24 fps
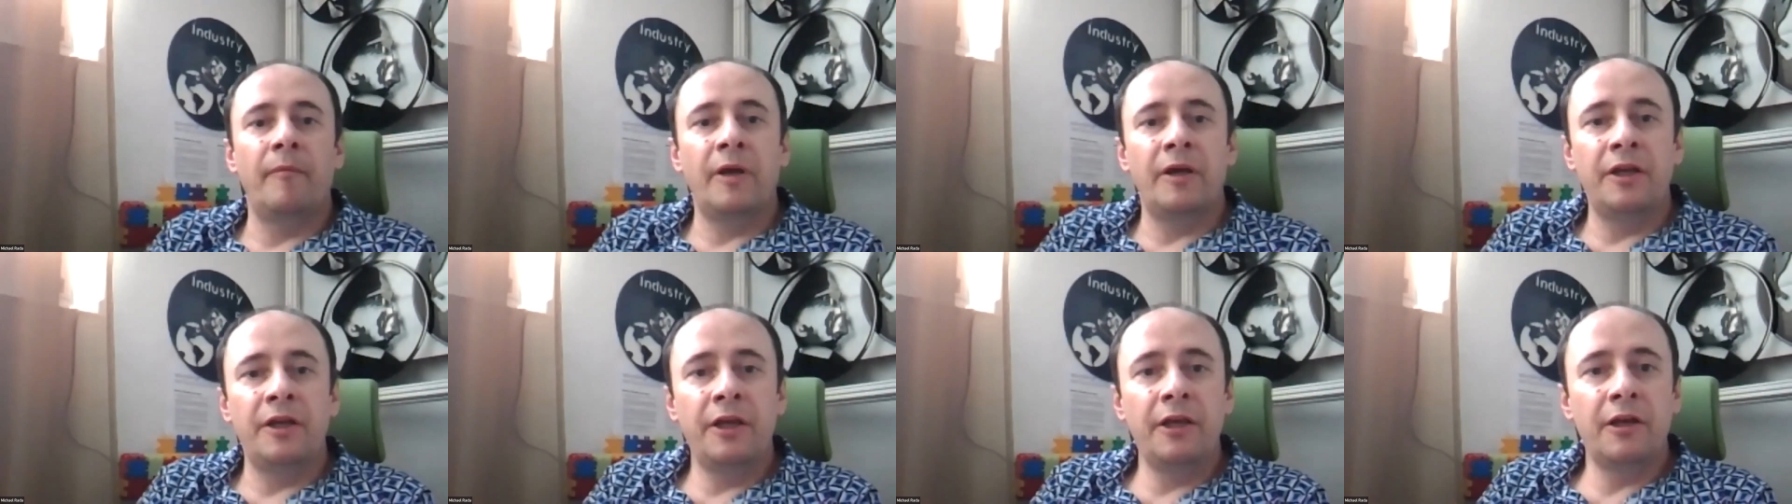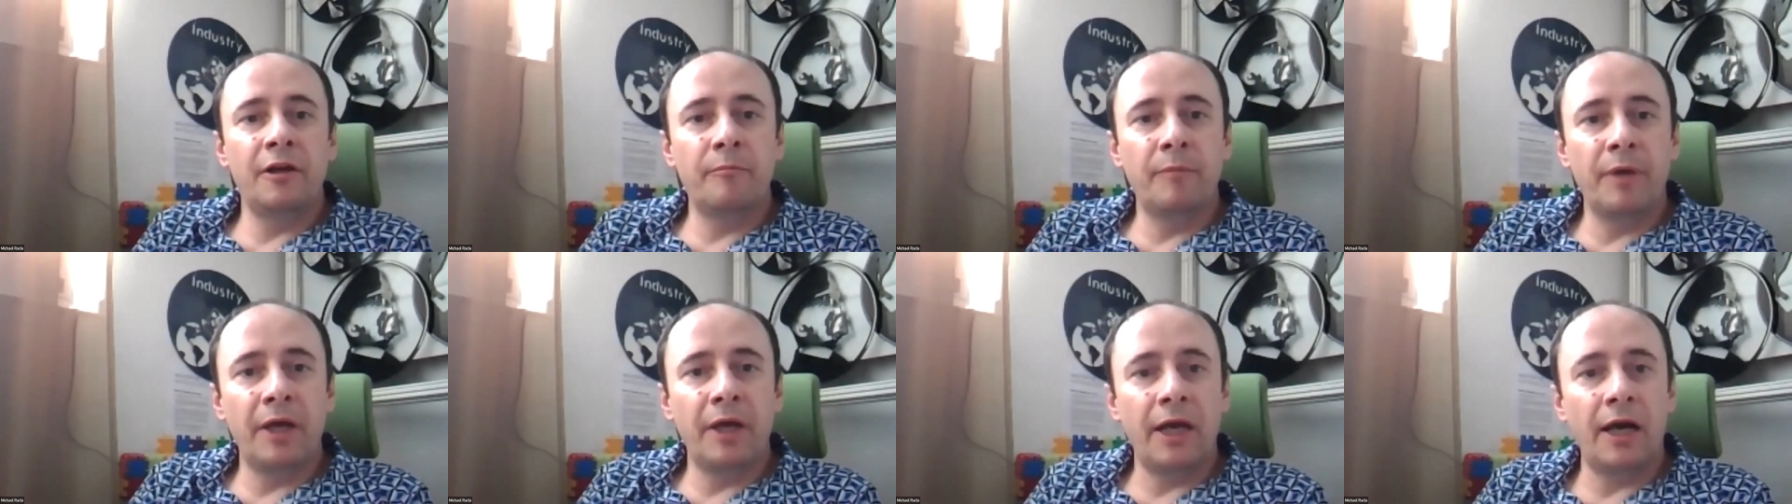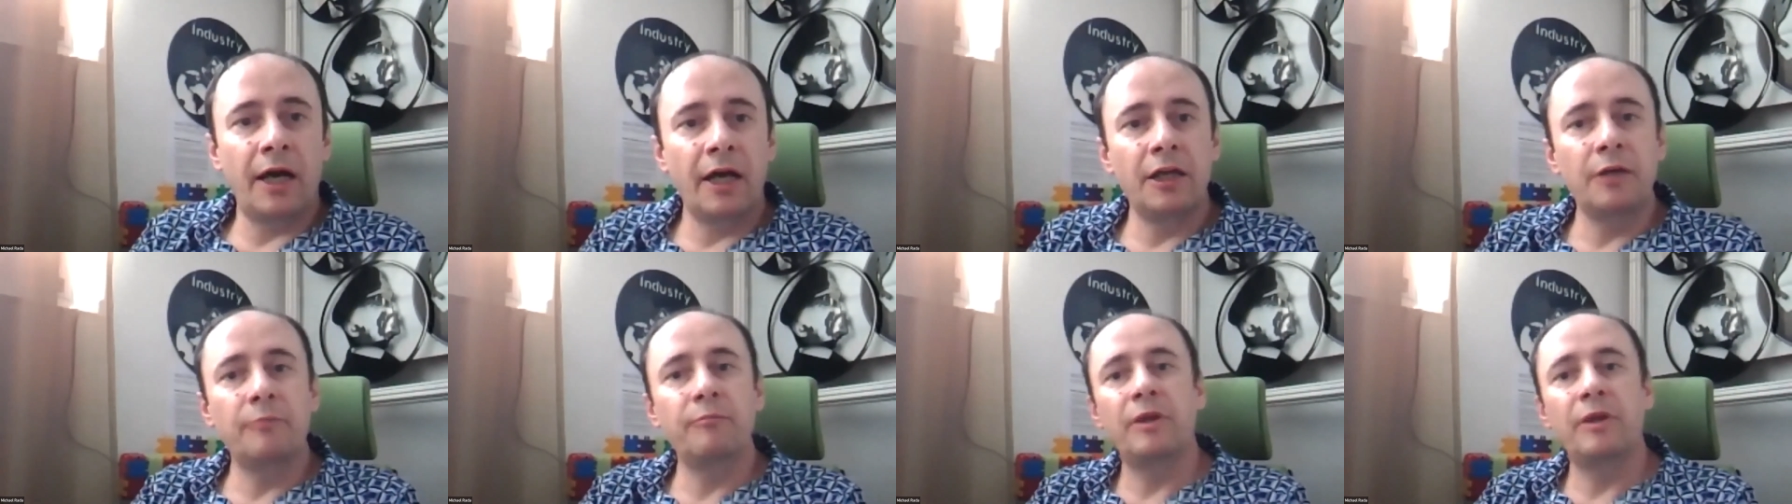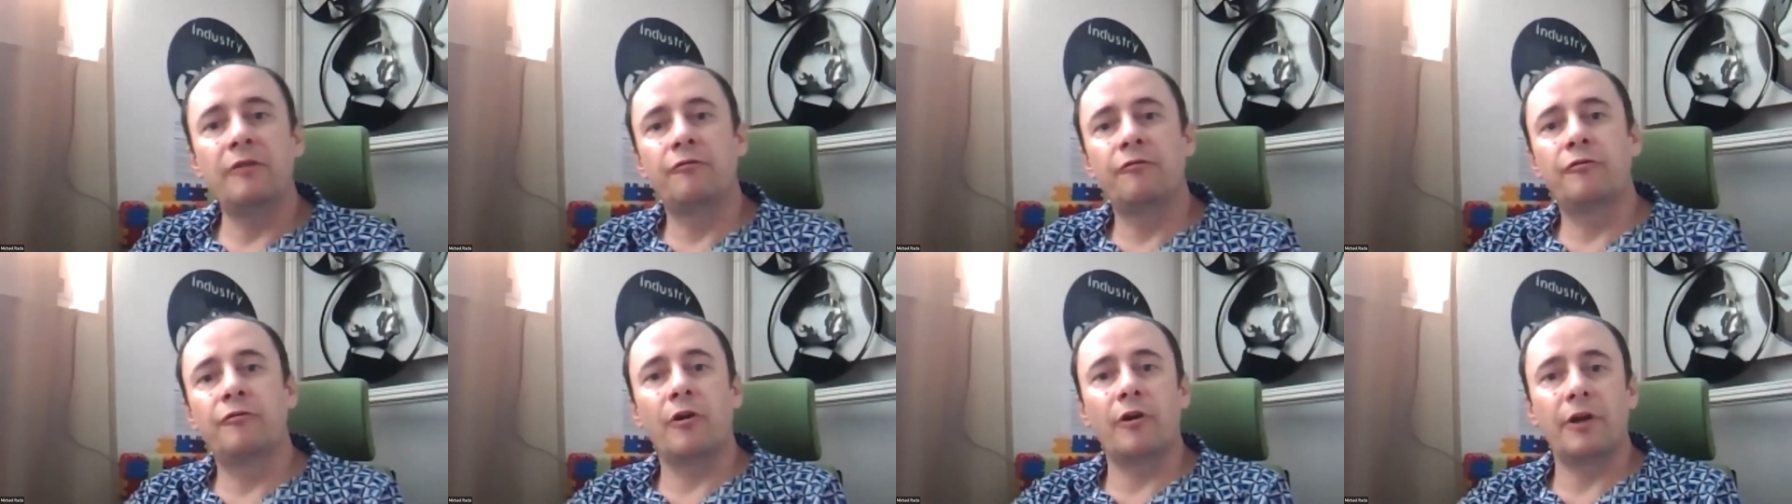here behind
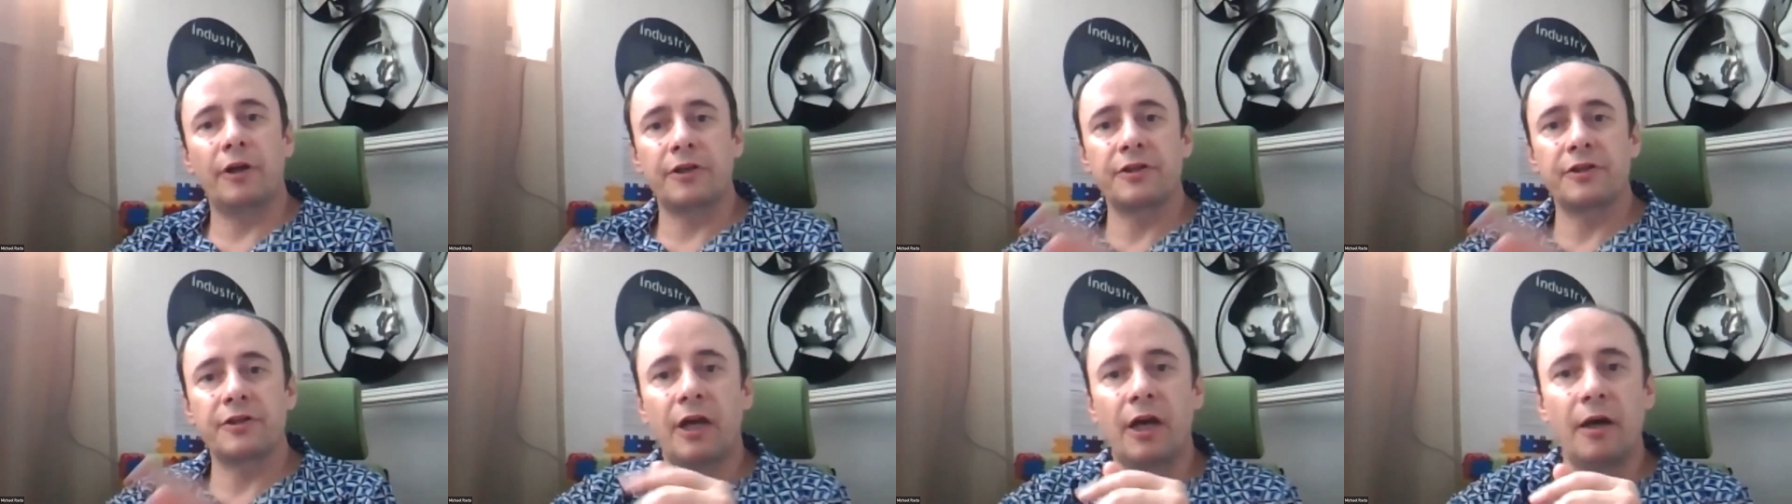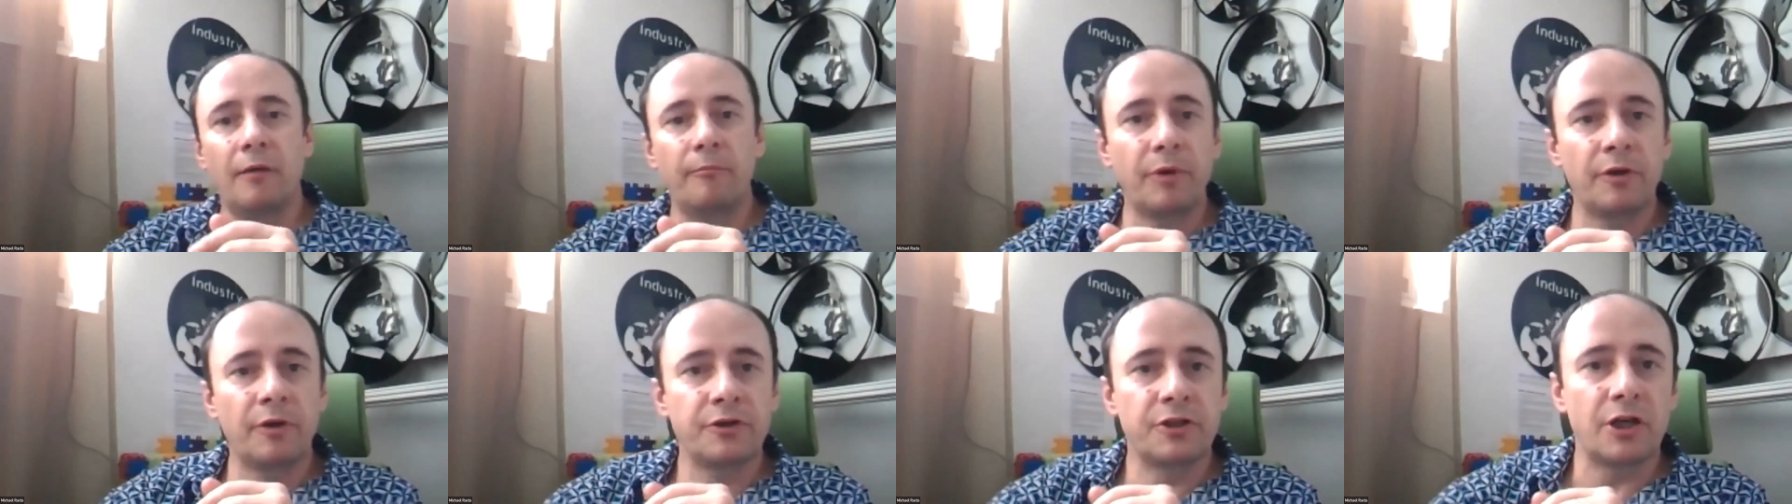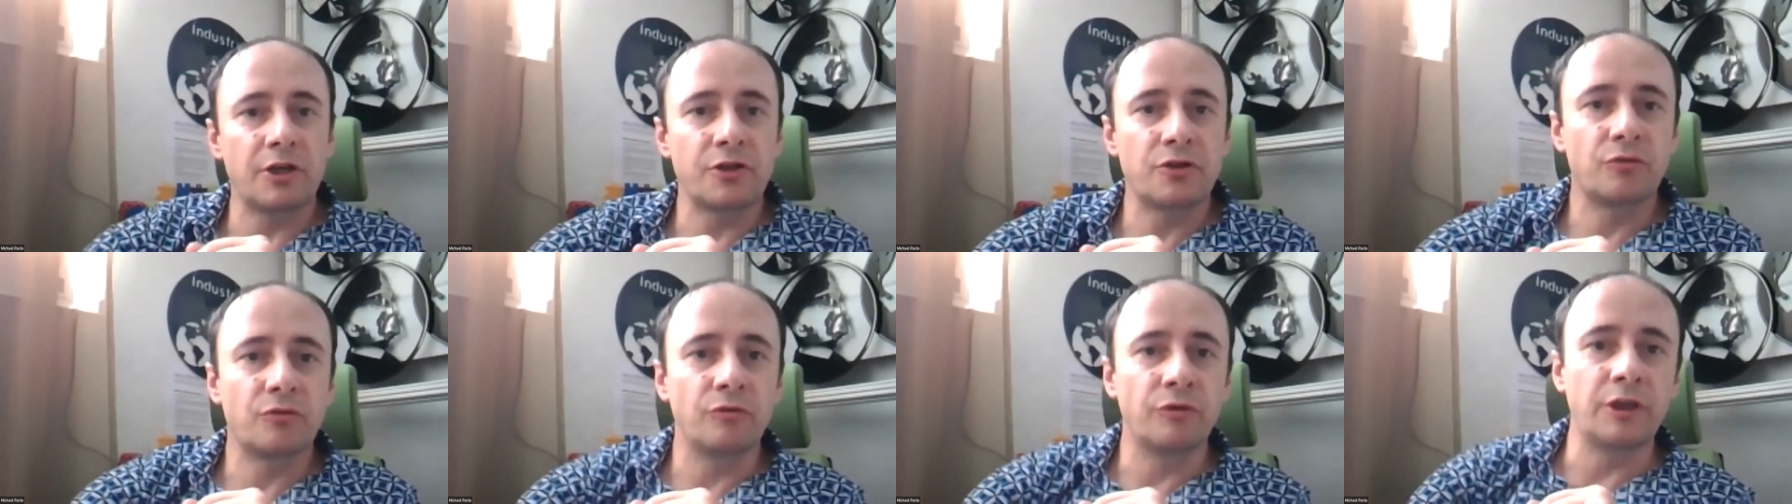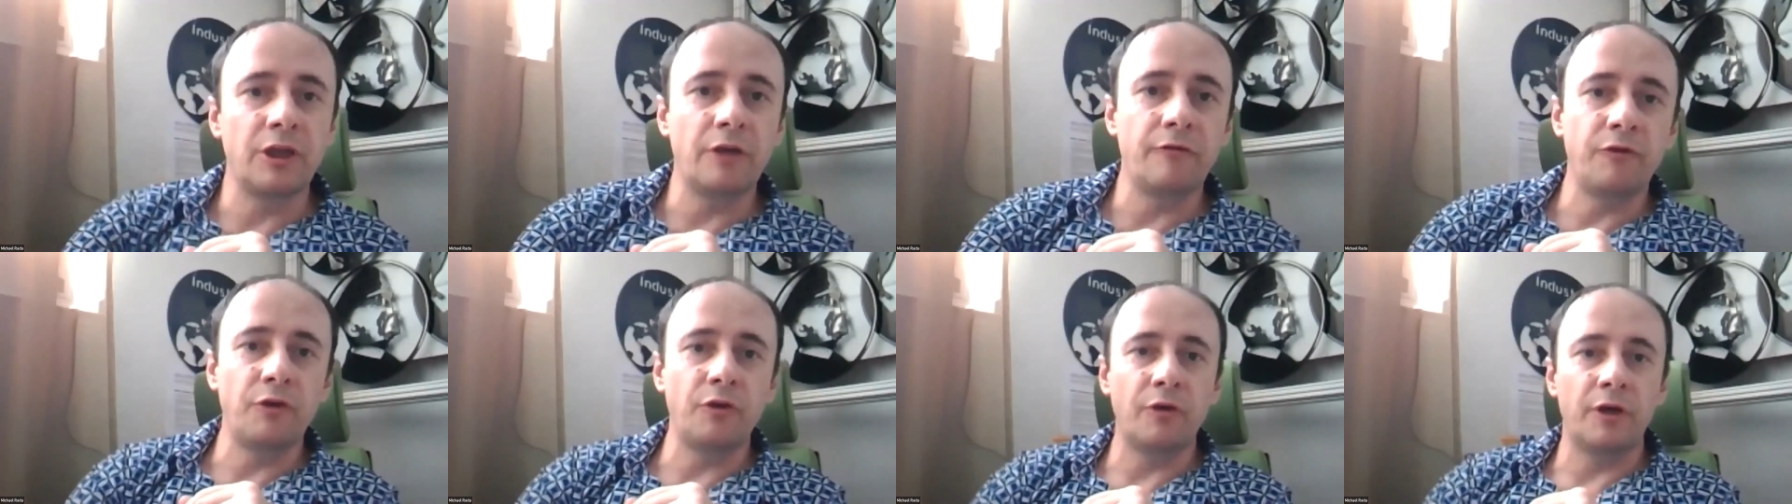me, for example, just to
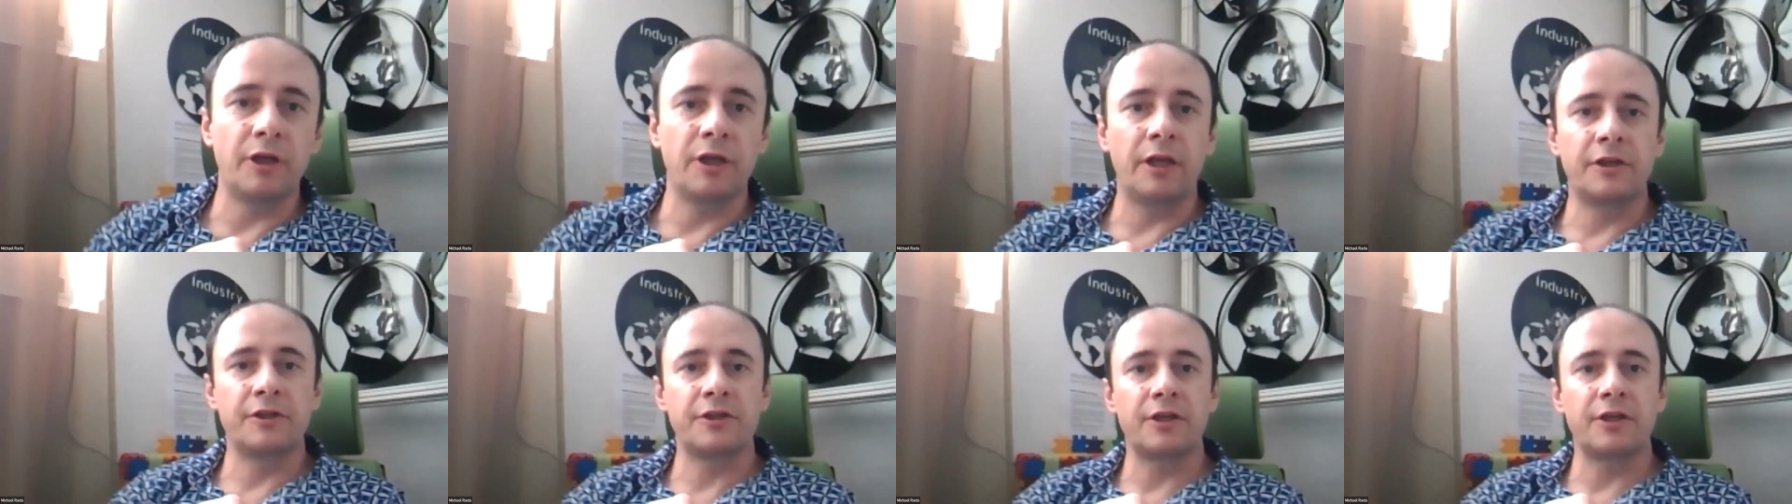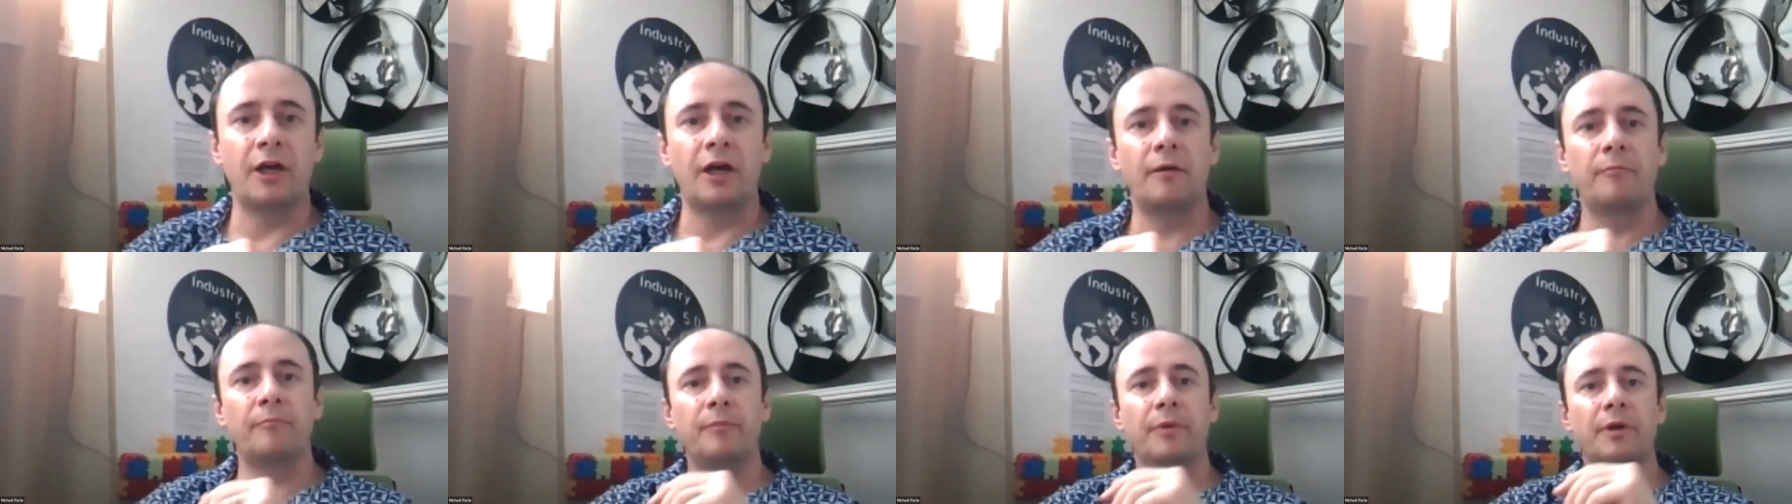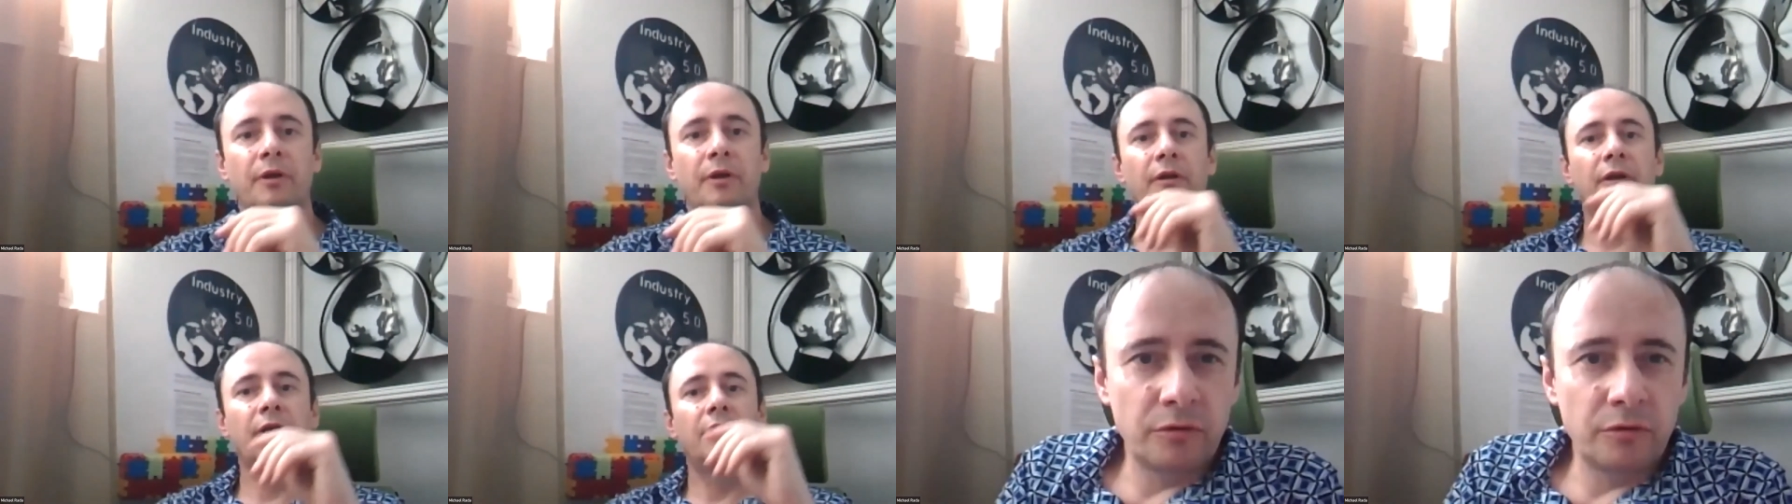give you an example,